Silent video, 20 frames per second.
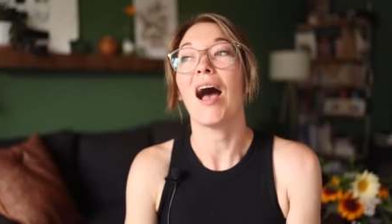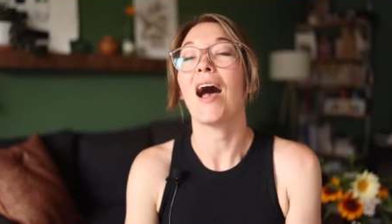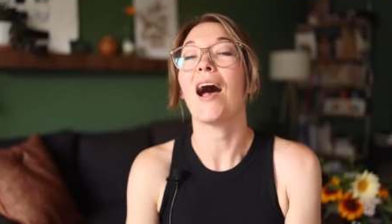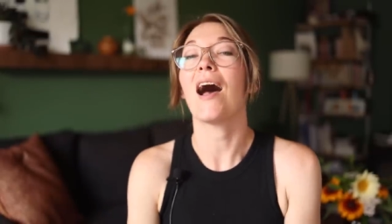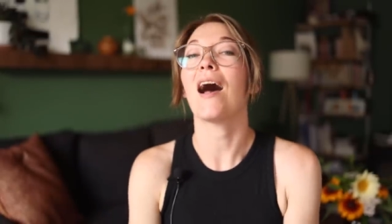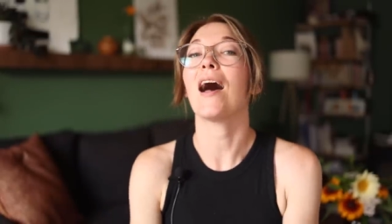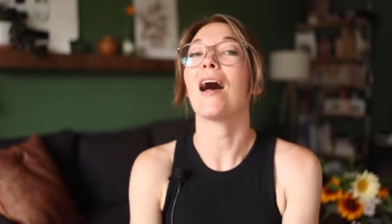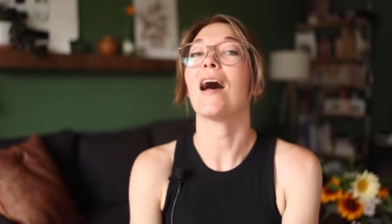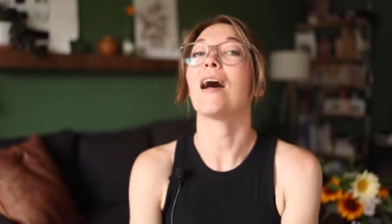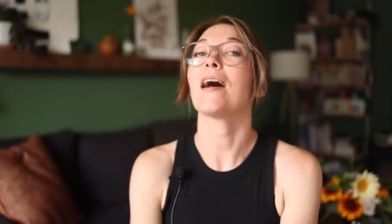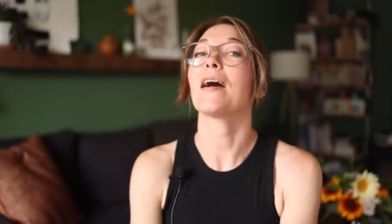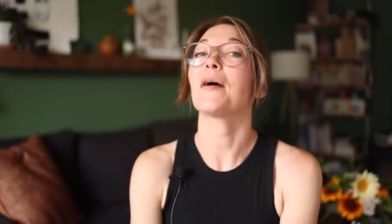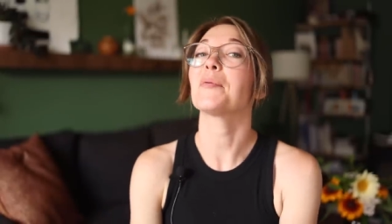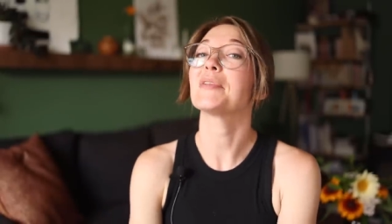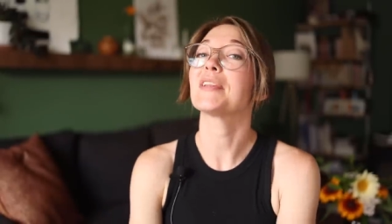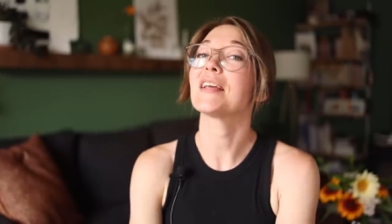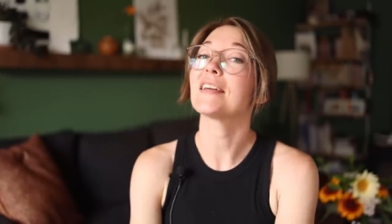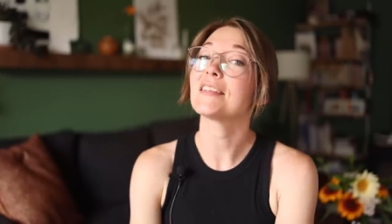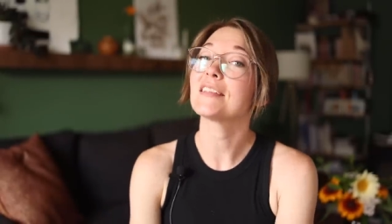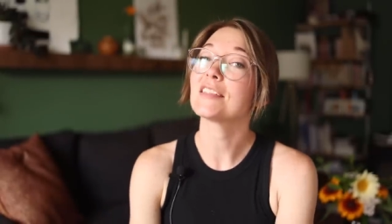I
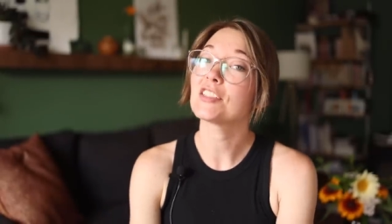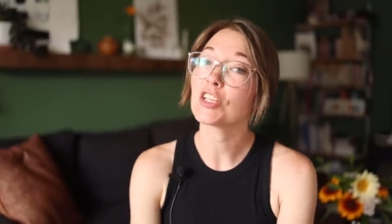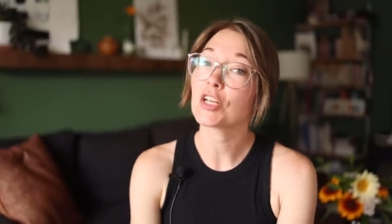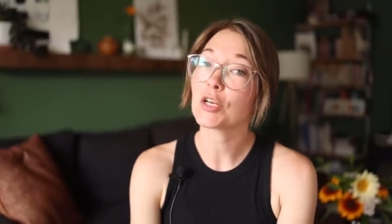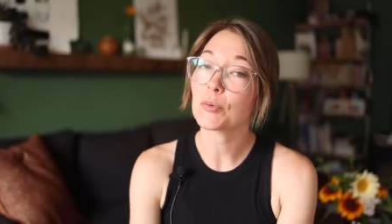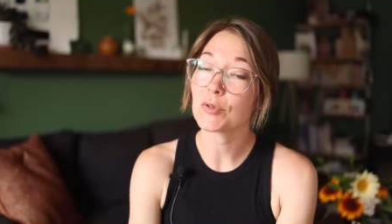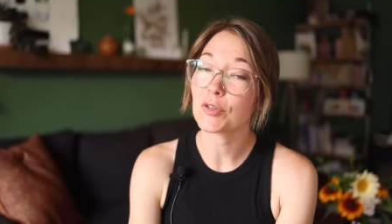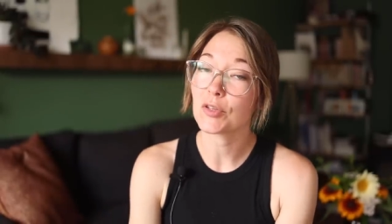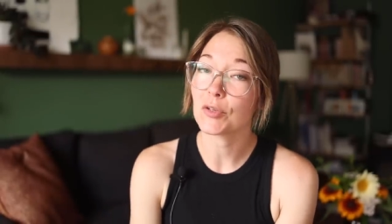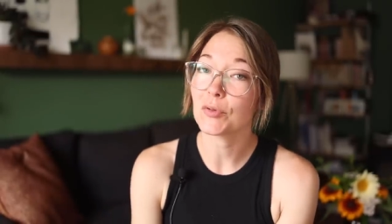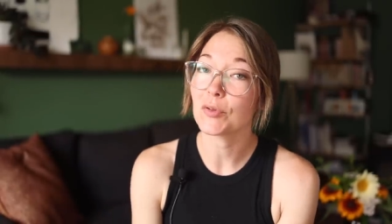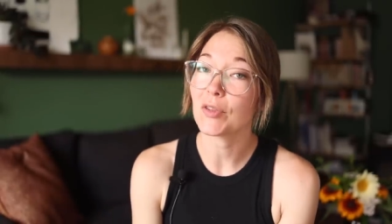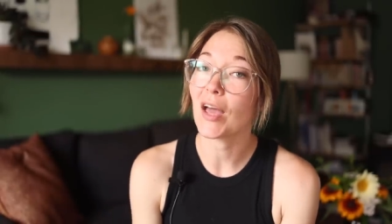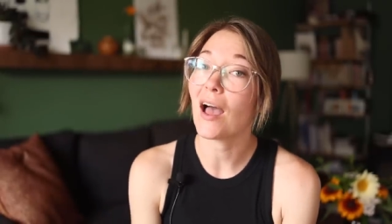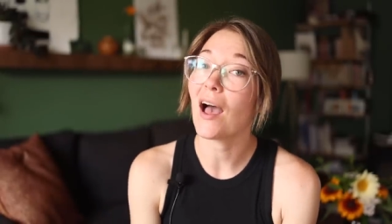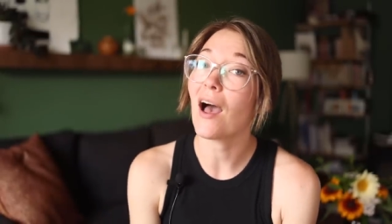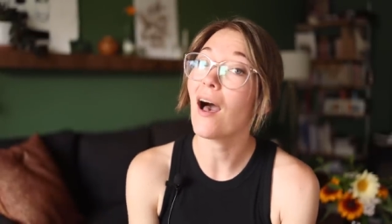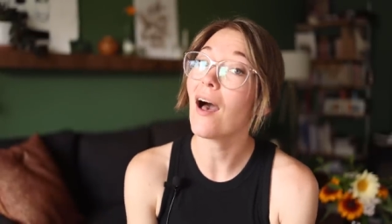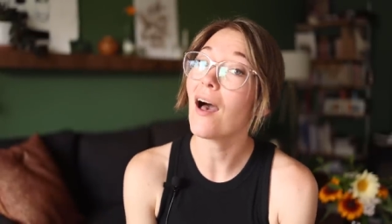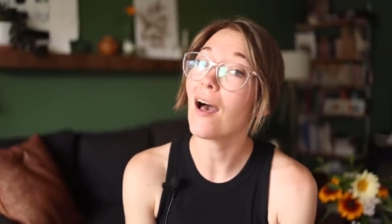would like to share with you that
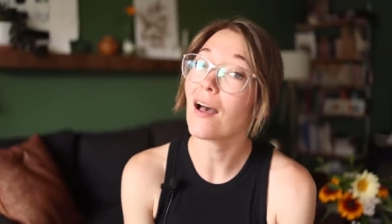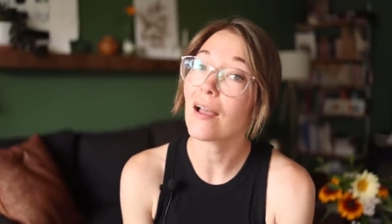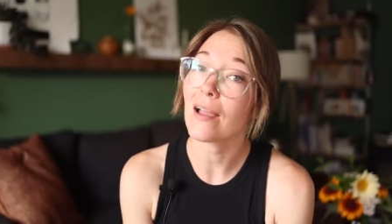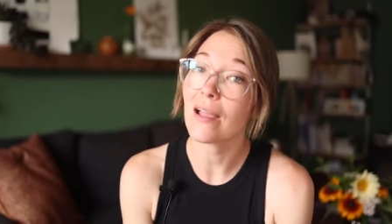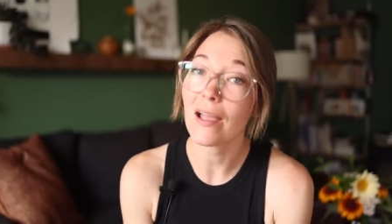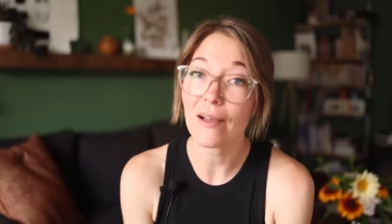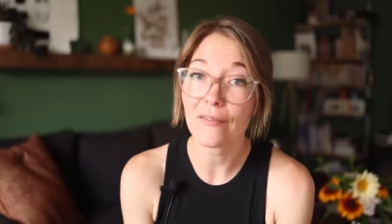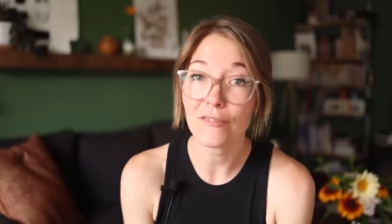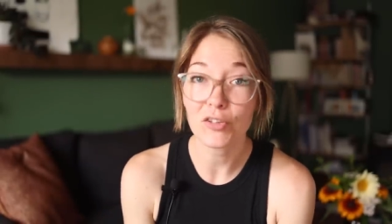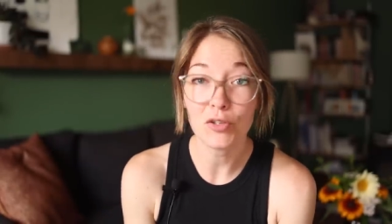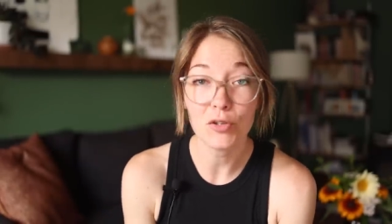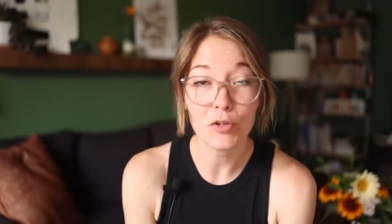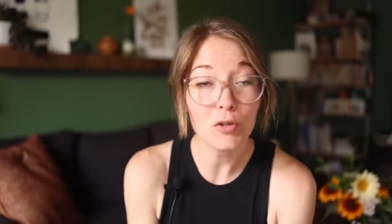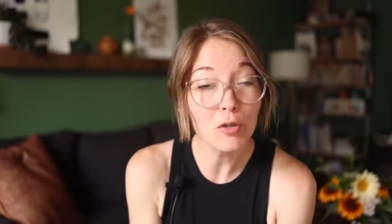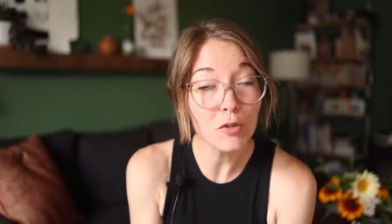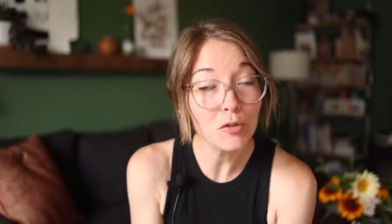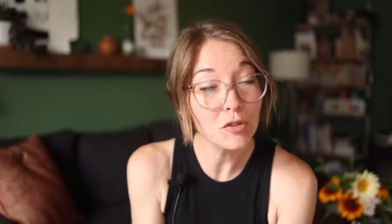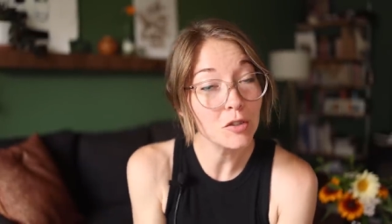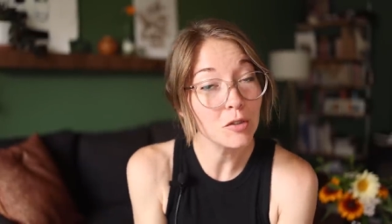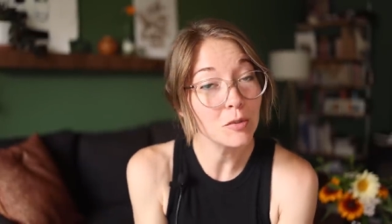I have a
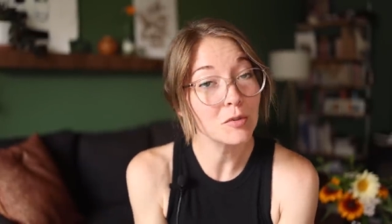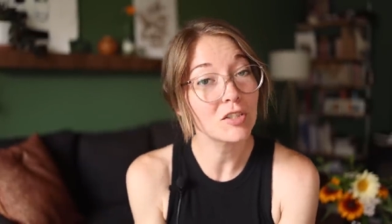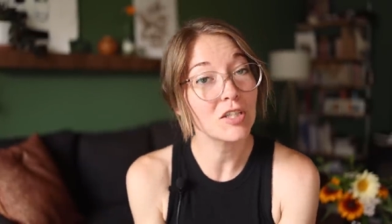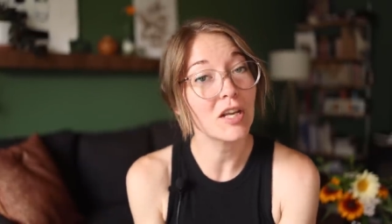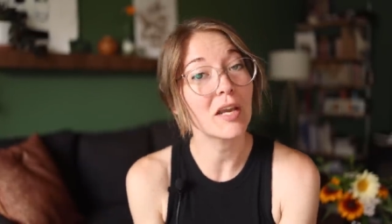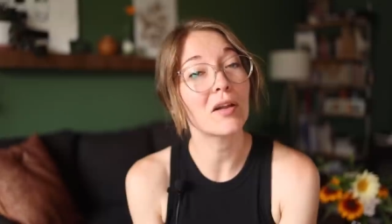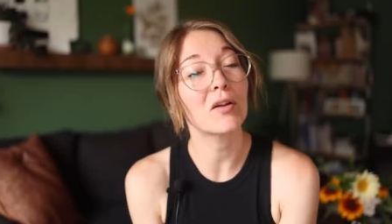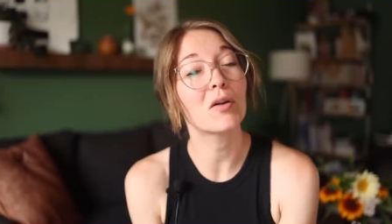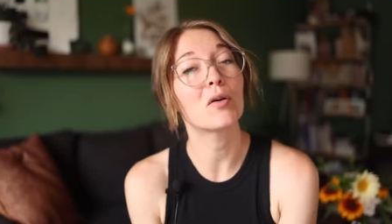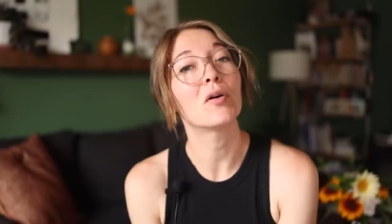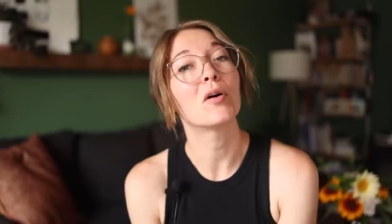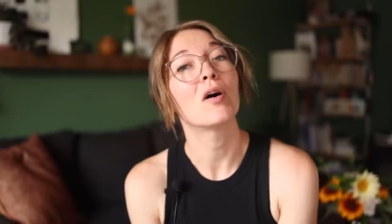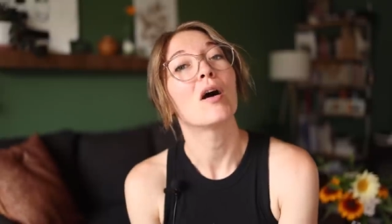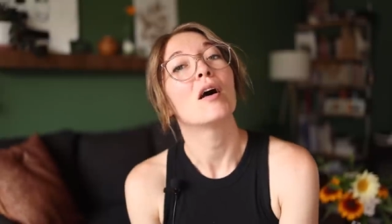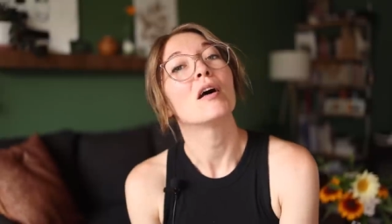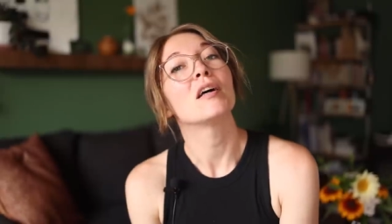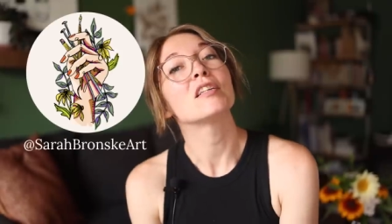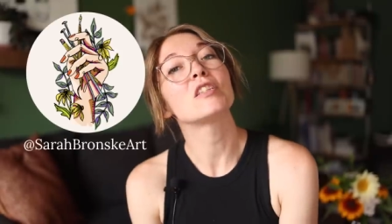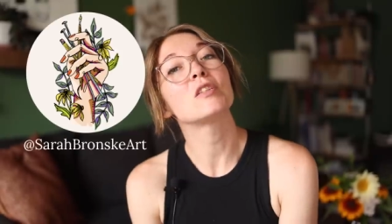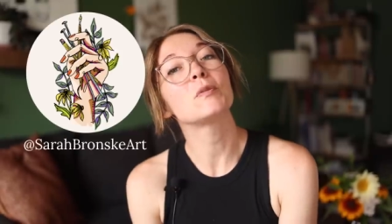YouTube channel
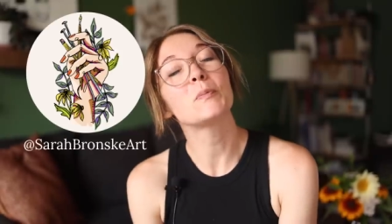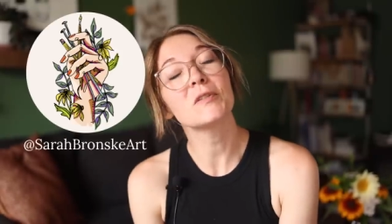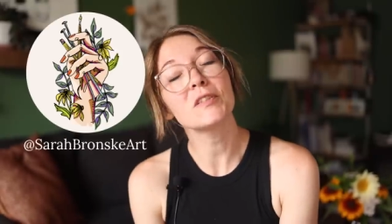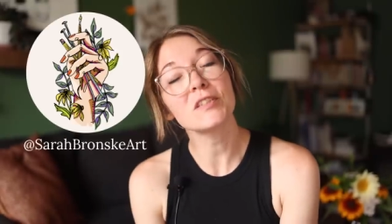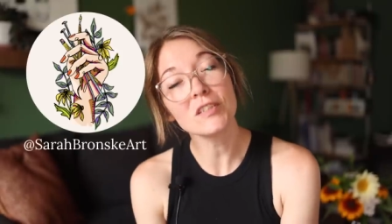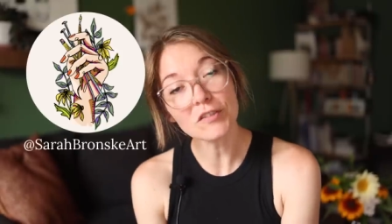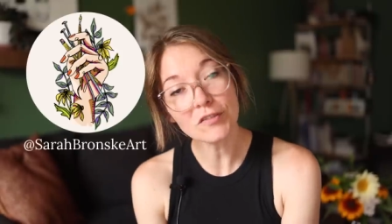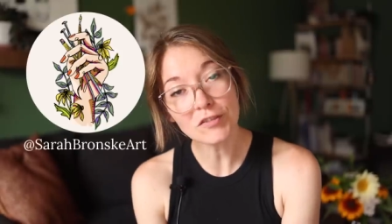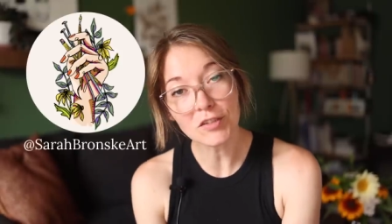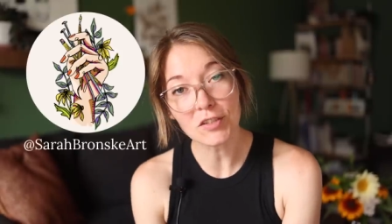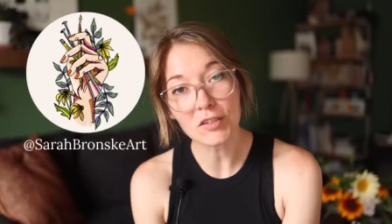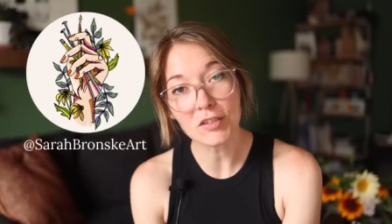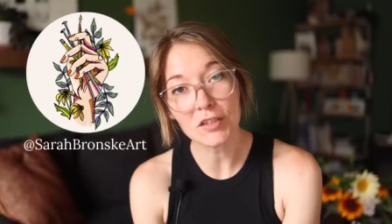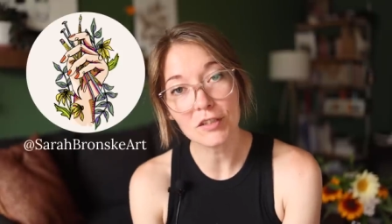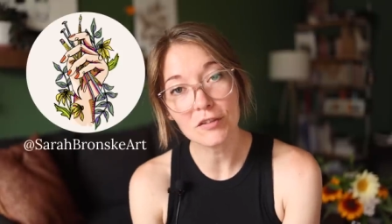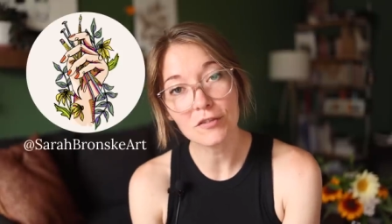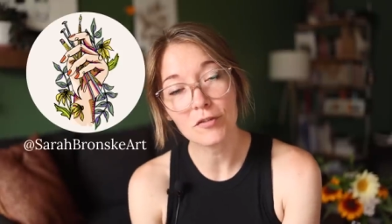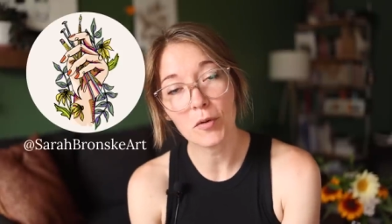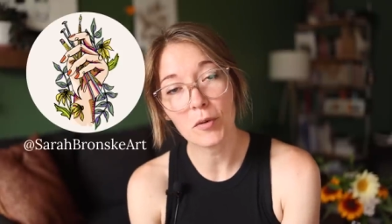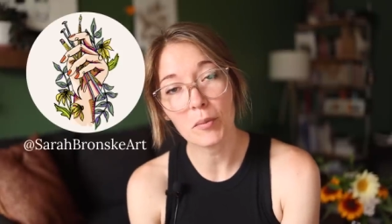
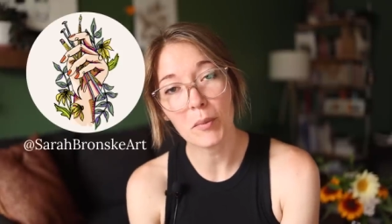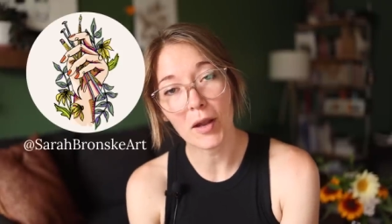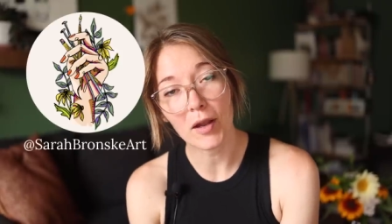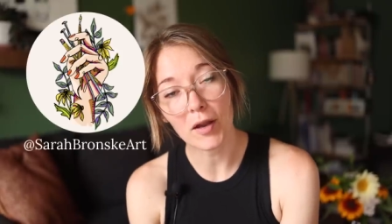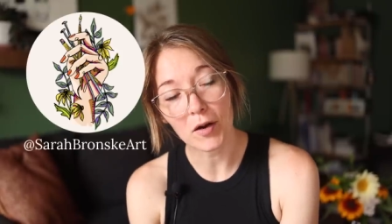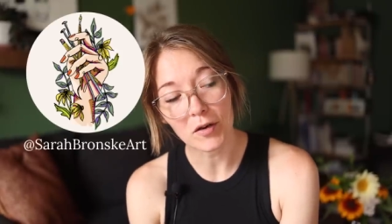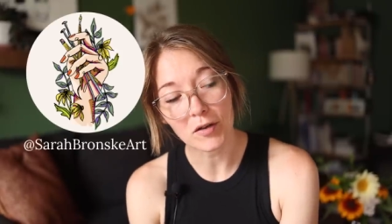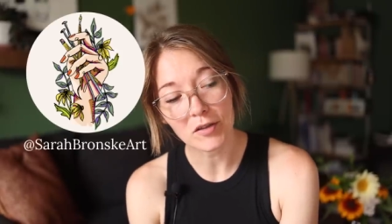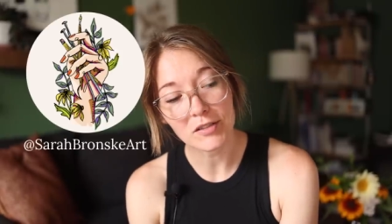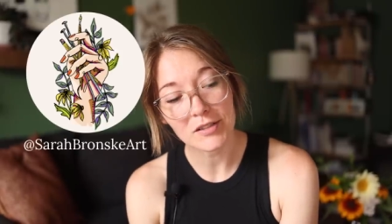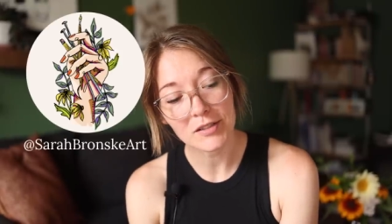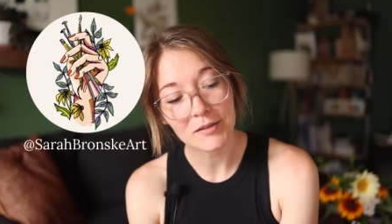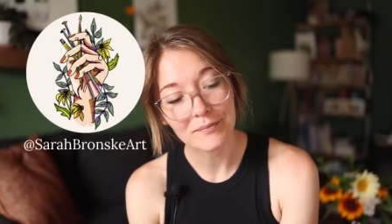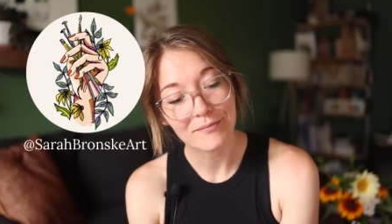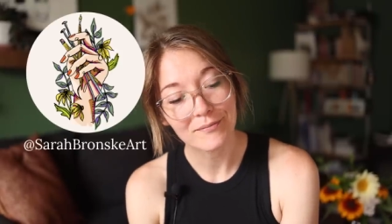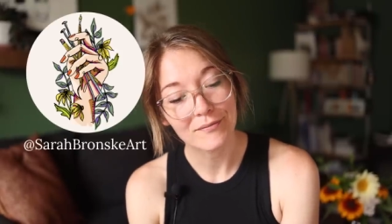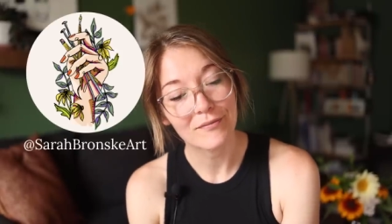specifically for my art.